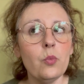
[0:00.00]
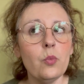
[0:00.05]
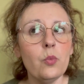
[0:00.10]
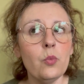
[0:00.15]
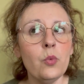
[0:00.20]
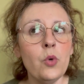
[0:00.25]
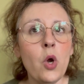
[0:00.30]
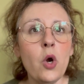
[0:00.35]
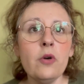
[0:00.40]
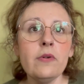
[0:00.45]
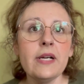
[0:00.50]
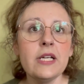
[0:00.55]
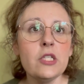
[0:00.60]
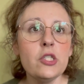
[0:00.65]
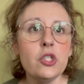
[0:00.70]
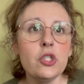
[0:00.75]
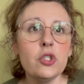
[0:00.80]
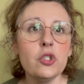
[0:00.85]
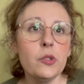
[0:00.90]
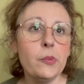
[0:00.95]
know if I
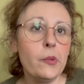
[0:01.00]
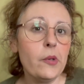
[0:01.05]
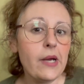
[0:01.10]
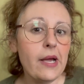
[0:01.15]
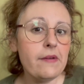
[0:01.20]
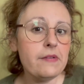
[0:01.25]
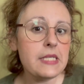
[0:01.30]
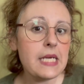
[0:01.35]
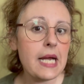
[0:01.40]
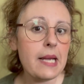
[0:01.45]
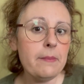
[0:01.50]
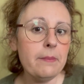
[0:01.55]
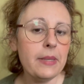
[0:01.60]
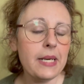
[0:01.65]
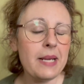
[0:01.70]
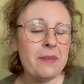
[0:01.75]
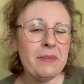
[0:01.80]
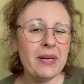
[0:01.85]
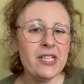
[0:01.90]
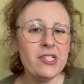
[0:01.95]
super have time, but
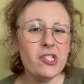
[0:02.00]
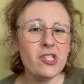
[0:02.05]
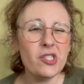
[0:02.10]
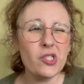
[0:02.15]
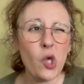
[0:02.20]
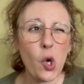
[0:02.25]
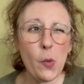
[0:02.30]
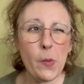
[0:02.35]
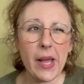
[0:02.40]
I might just go